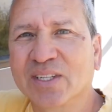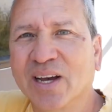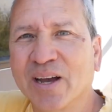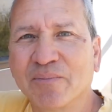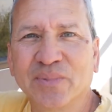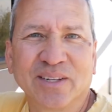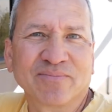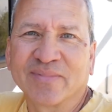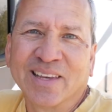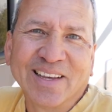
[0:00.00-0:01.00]
time, but
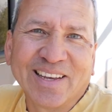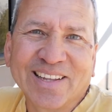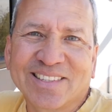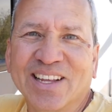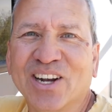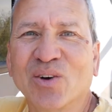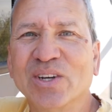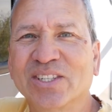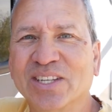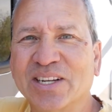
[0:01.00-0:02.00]
it's not
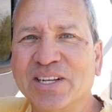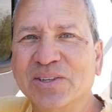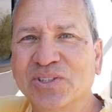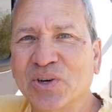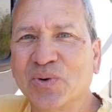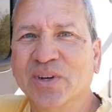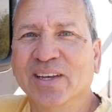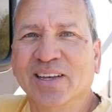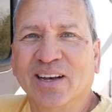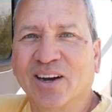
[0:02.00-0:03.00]
always sunny. So
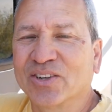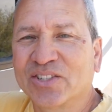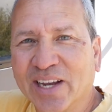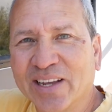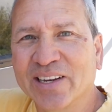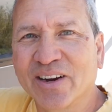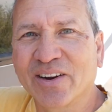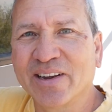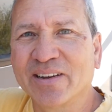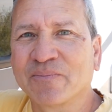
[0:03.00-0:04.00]
our
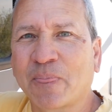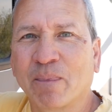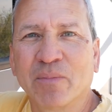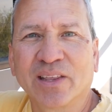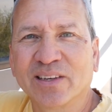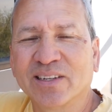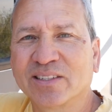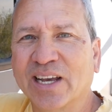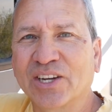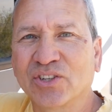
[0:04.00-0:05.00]
secondary method is
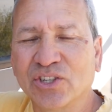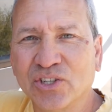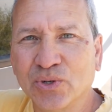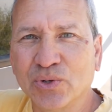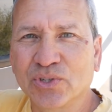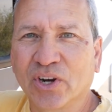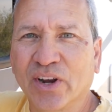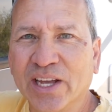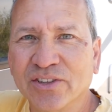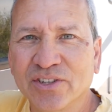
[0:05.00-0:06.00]
to actually use
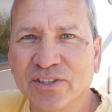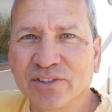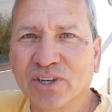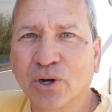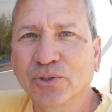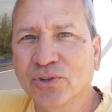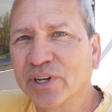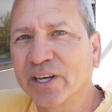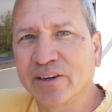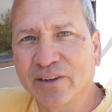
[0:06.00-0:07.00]
our engine's
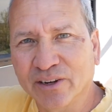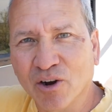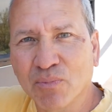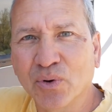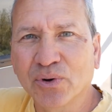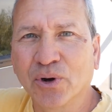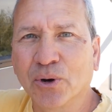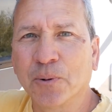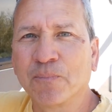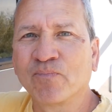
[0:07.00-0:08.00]
alternator in our
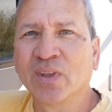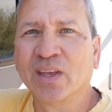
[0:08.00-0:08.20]
motorhome.